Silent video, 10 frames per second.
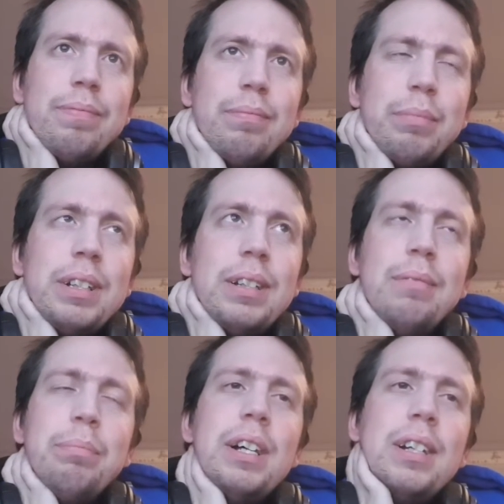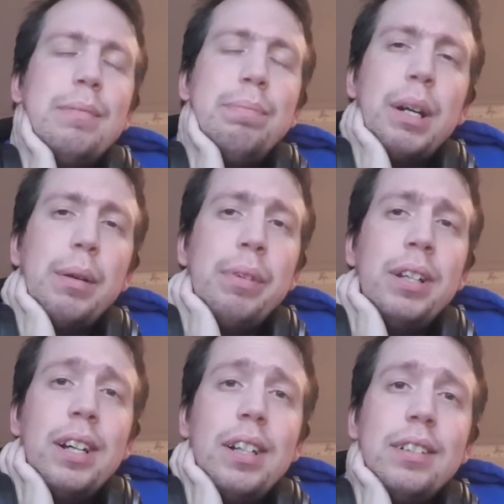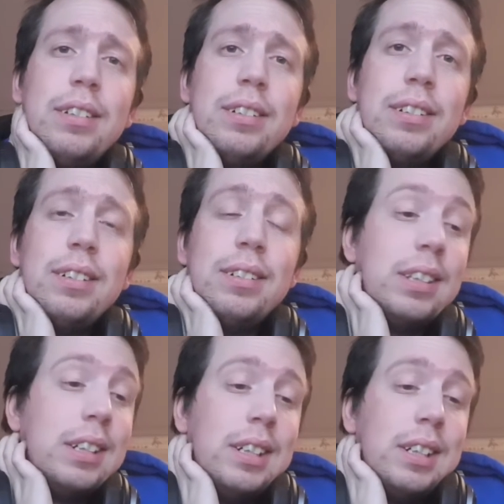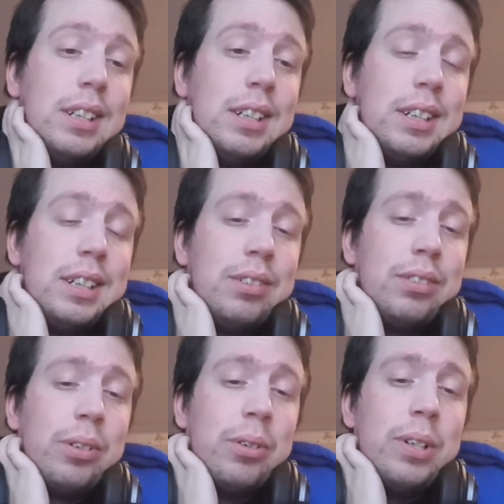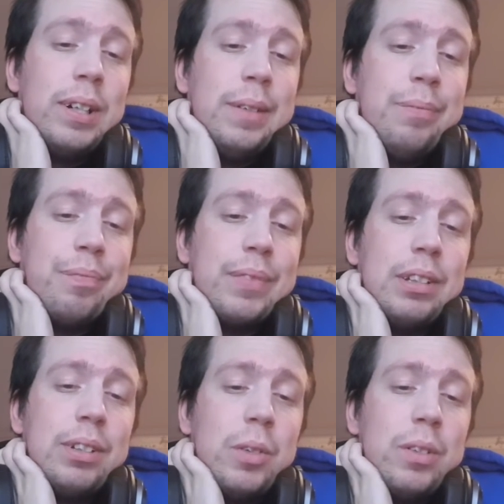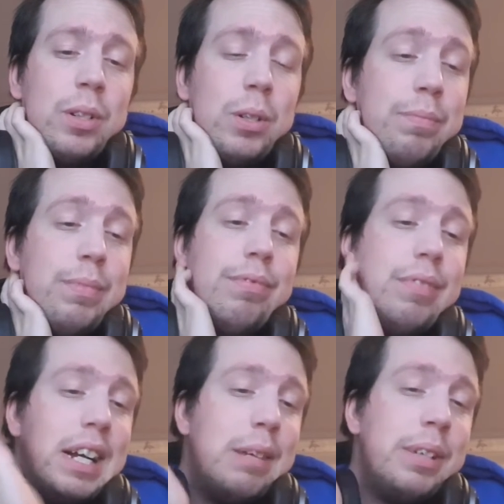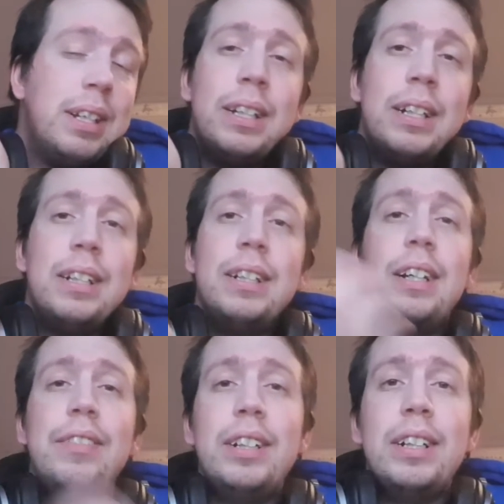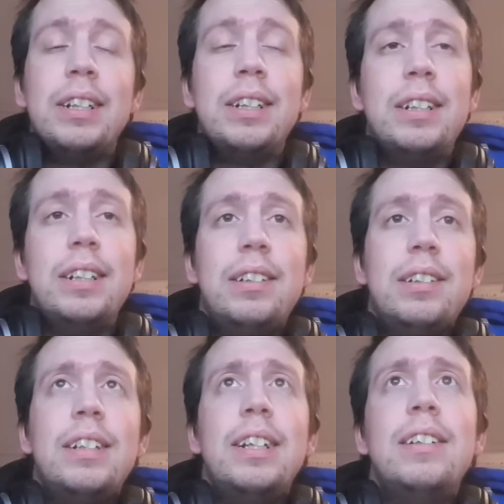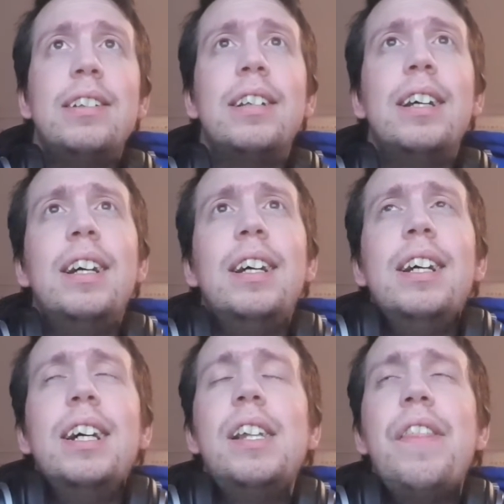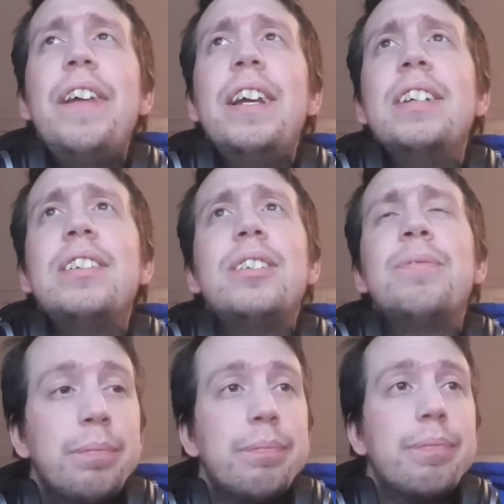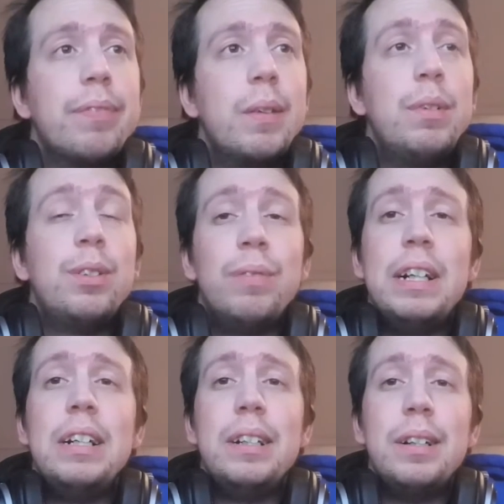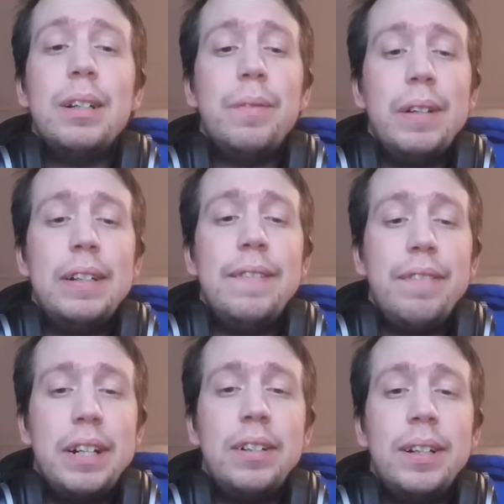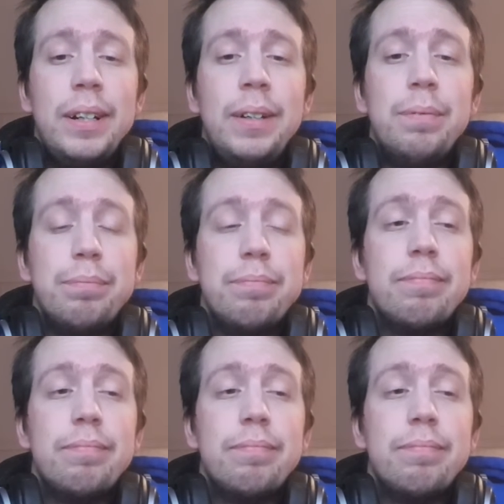But, but probably not. So um, he's going home to family, having these things. And the thing is, um, it was very, very, very